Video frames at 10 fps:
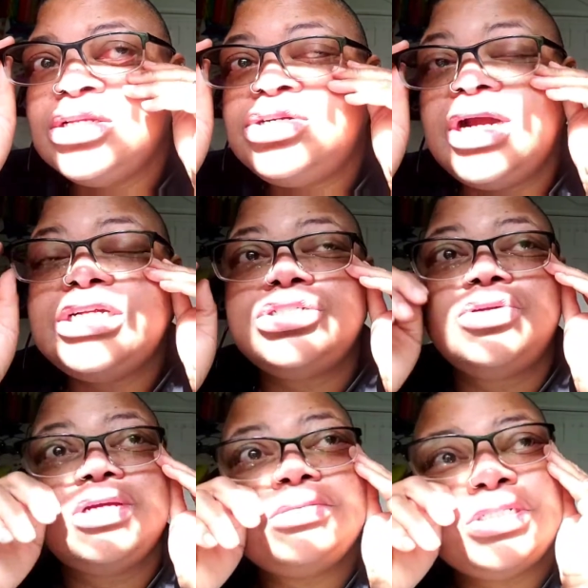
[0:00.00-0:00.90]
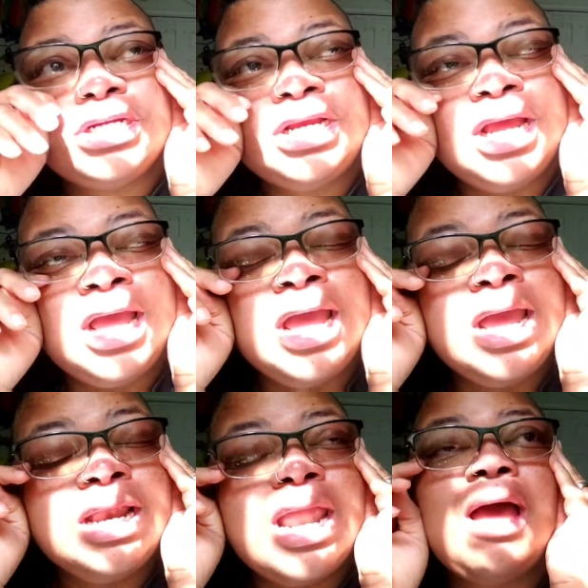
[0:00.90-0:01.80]
transcription,
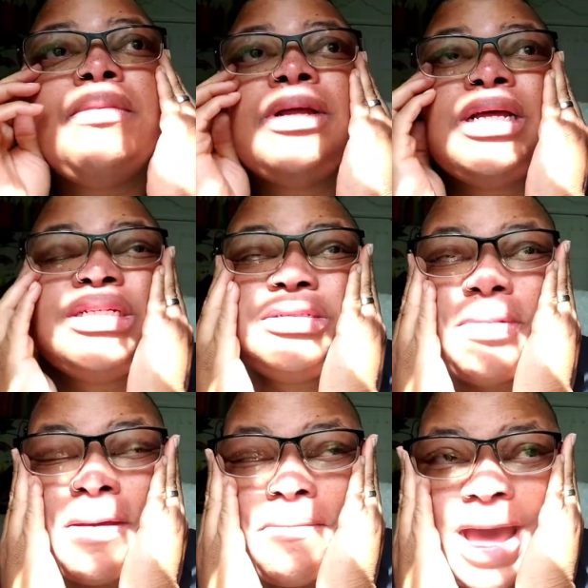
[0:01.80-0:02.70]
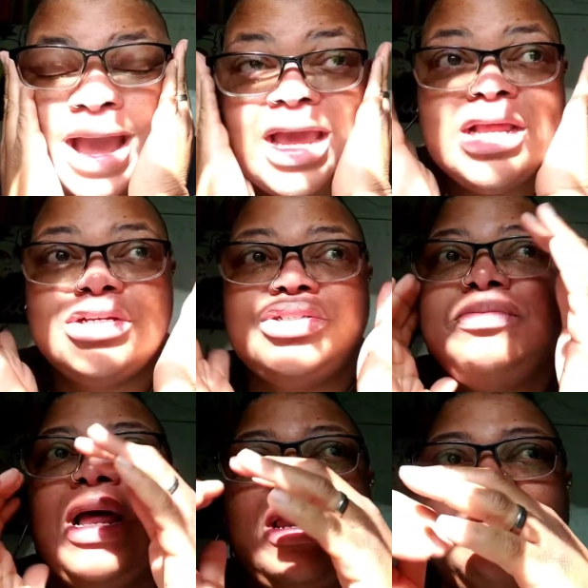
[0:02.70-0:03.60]
and now because of my back
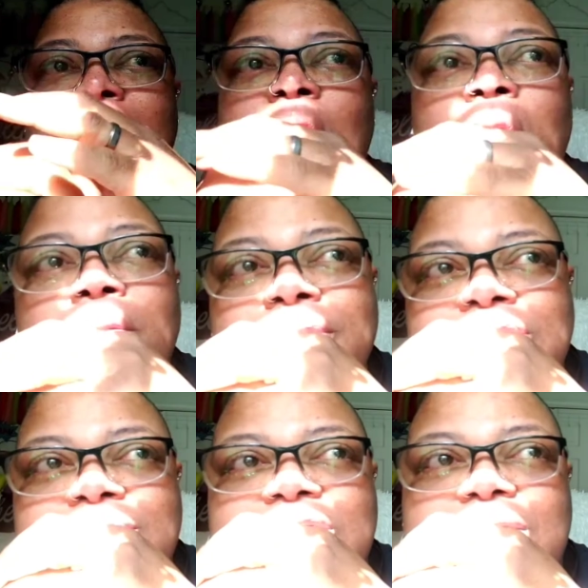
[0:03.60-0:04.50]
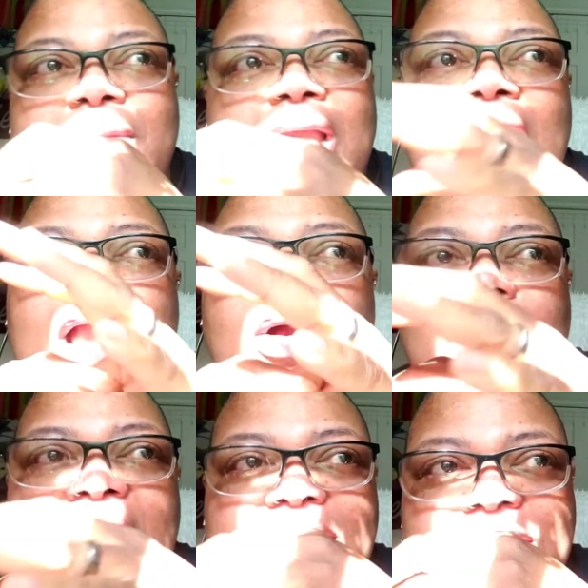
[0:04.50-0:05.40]
injury, my arm is messed up, I can't
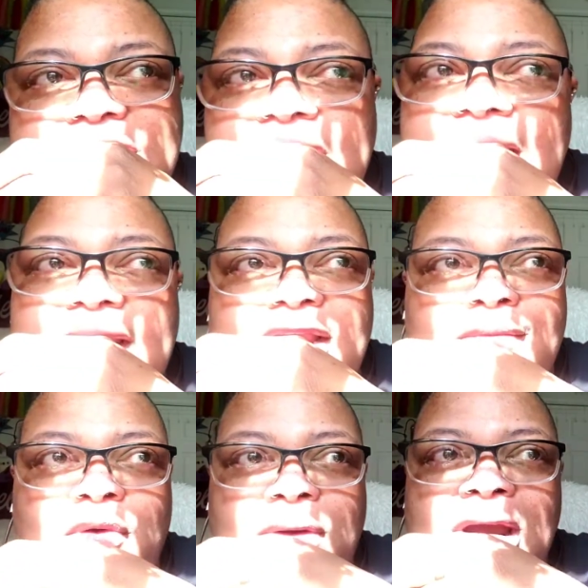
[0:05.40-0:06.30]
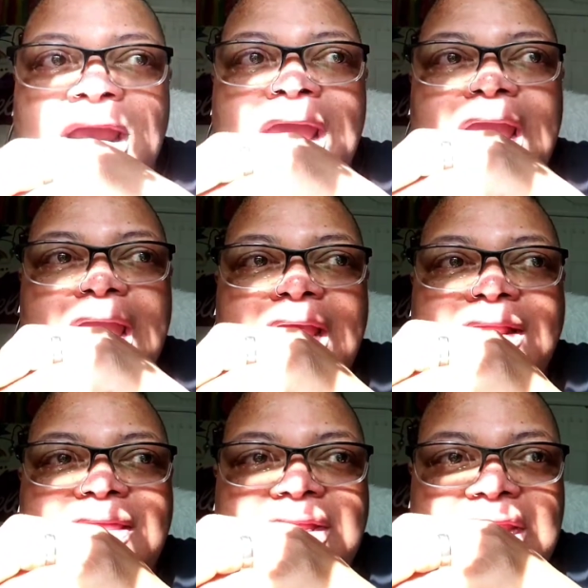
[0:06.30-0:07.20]
go back to that anymore.
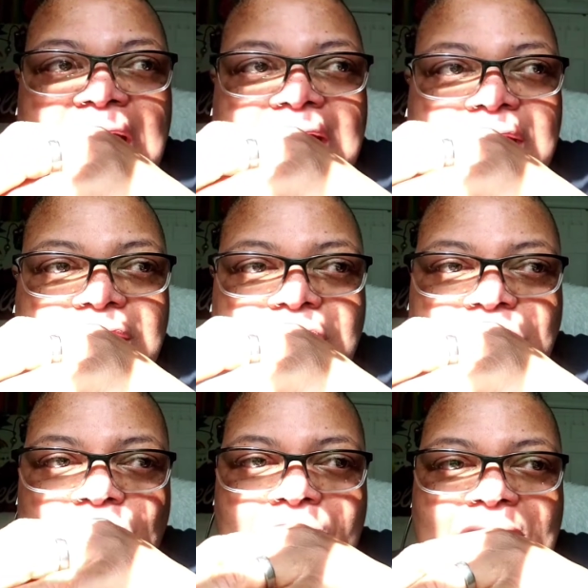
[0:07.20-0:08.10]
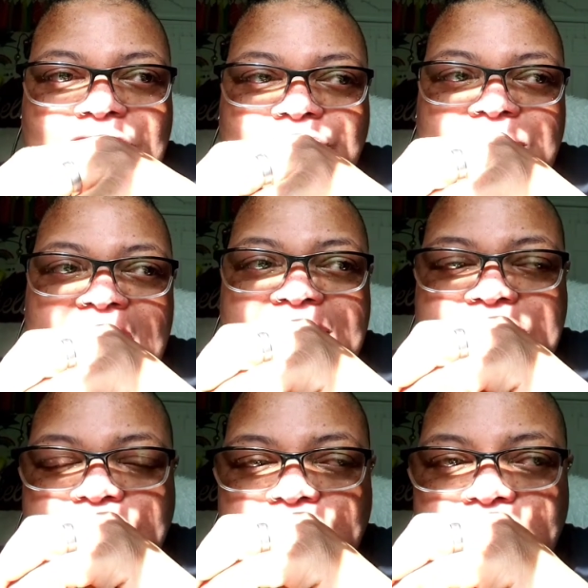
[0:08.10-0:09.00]
Anything that I could go back to
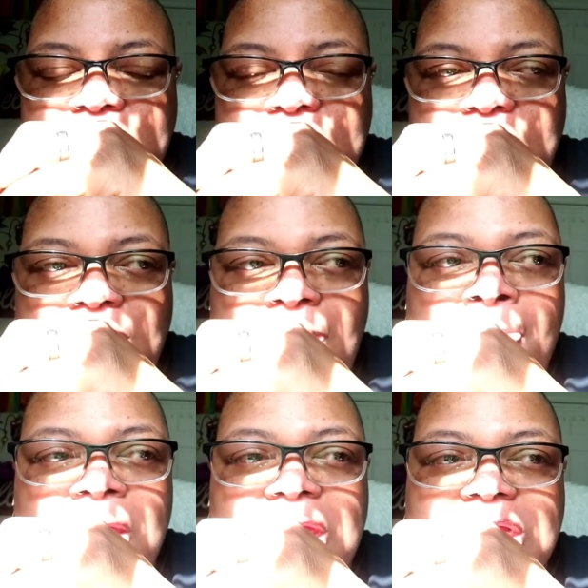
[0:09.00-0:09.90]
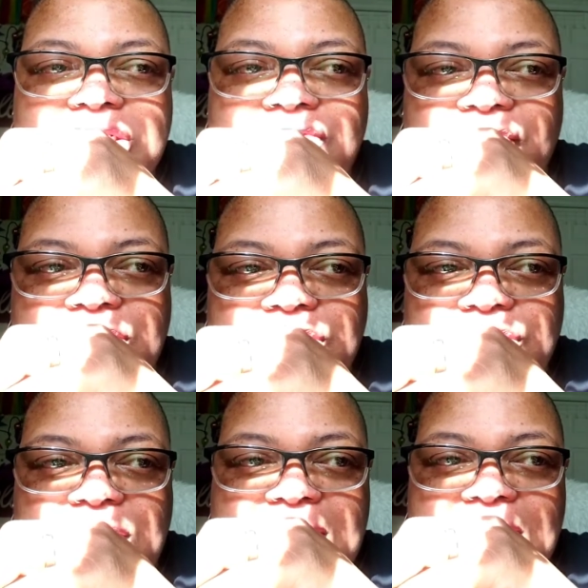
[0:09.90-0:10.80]
as a career is
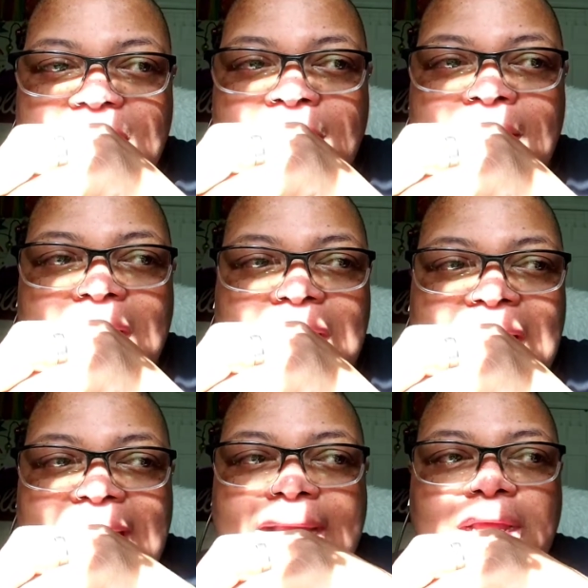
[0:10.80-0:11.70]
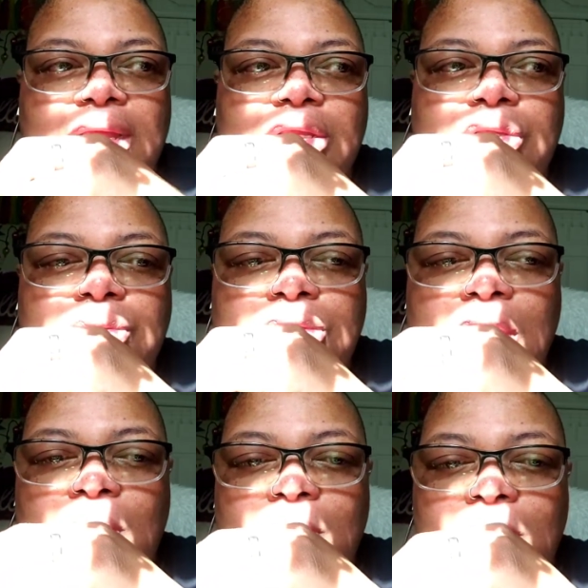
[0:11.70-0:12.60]
frustrating. Like, you
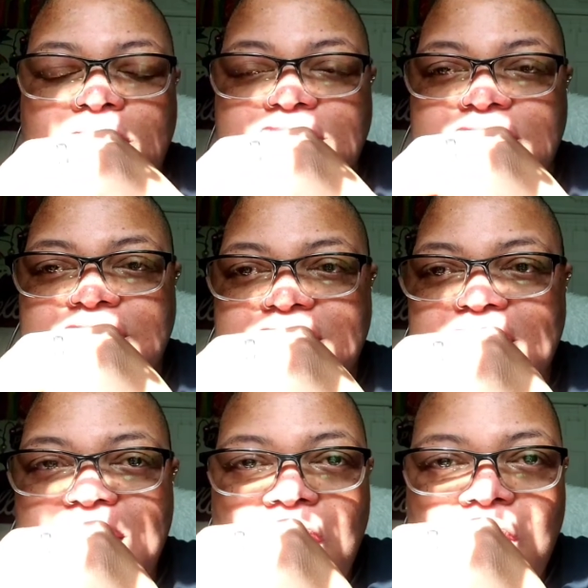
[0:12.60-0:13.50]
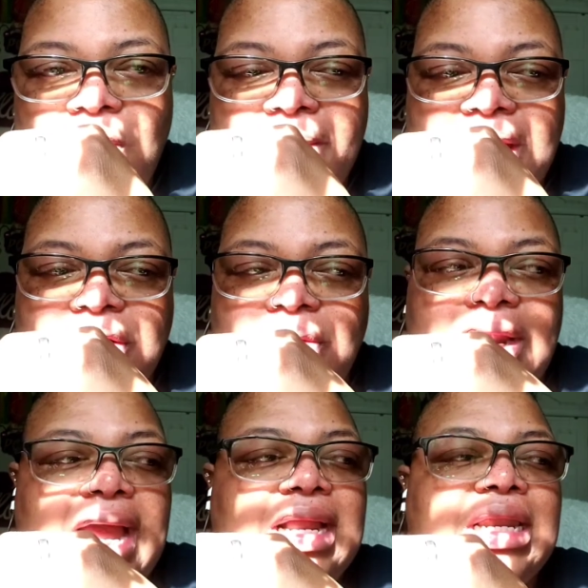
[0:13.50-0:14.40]
don't want to just sit home and
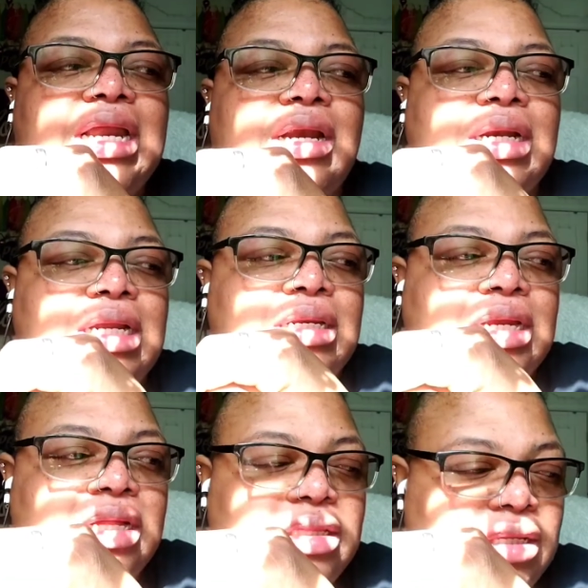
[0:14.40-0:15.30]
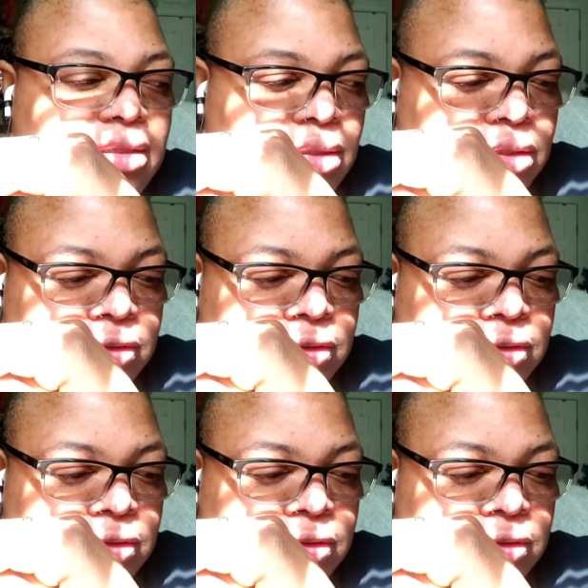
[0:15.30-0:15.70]
do, like, literally nothing.